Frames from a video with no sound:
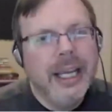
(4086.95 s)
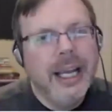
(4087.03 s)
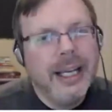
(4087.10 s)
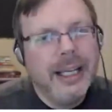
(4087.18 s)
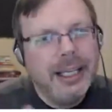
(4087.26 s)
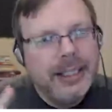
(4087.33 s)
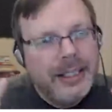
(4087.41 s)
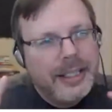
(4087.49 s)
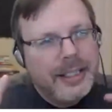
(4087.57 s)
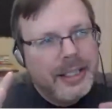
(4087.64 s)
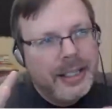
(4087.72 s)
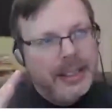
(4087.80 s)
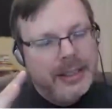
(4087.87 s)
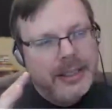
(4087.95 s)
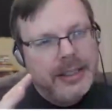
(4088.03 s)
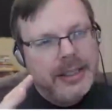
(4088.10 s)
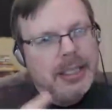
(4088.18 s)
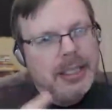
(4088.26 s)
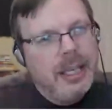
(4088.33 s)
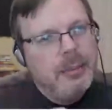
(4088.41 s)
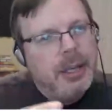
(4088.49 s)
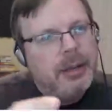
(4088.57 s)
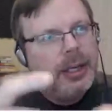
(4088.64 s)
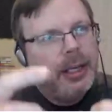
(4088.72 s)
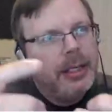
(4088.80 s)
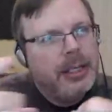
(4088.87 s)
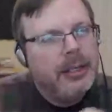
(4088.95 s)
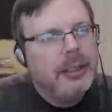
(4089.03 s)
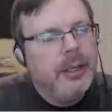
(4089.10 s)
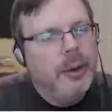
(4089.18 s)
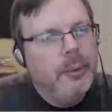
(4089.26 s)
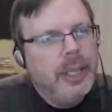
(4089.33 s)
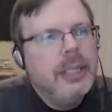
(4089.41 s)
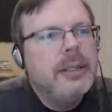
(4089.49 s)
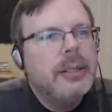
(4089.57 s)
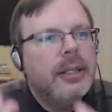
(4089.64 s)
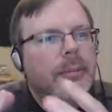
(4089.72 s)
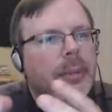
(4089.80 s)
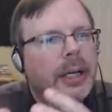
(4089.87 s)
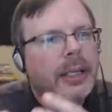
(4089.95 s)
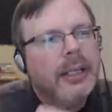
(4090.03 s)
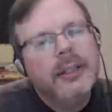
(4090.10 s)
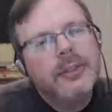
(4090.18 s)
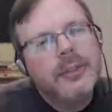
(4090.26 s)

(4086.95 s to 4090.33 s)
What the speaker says: And does he come out and go into the homunculus,